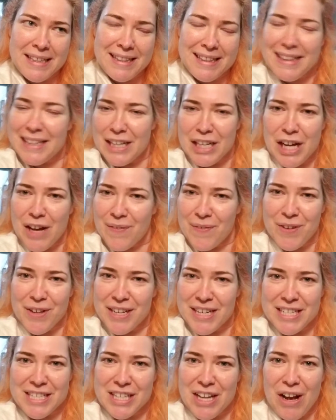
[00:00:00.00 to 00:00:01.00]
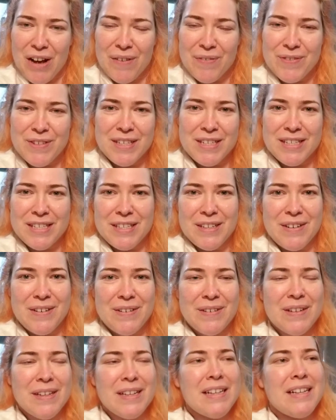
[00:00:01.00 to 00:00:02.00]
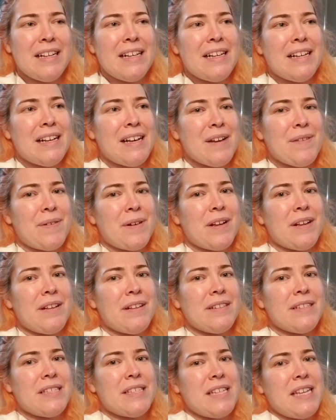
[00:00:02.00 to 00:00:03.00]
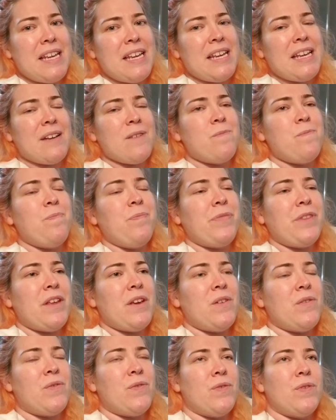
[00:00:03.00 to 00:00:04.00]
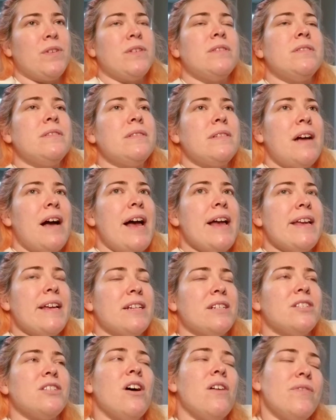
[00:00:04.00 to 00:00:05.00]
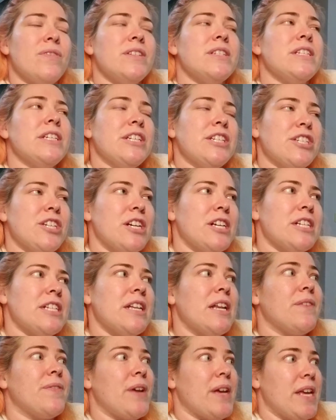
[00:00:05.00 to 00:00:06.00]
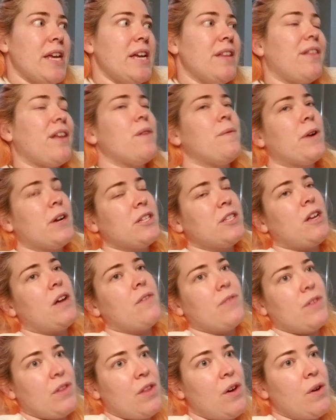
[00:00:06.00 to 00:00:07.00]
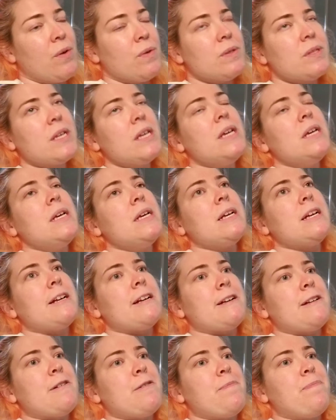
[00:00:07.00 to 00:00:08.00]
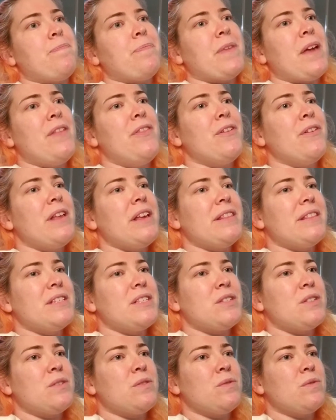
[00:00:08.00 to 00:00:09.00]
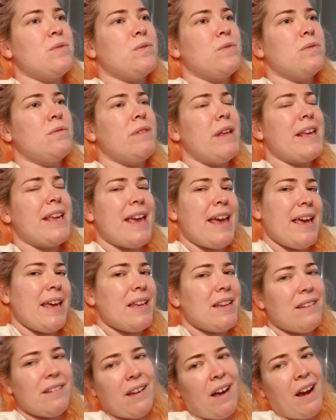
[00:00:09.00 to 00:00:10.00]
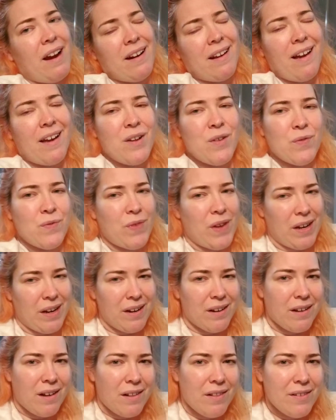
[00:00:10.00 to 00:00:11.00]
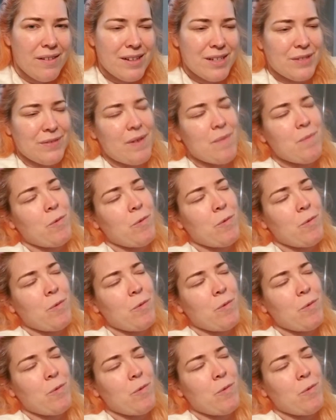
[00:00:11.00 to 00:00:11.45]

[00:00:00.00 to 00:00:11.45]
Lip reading: They're not very soft, and so I want to see if I can soften t-shirts, and if I can, then I want to soften those. And they're like this hand-dyed kind of faded color, so I'm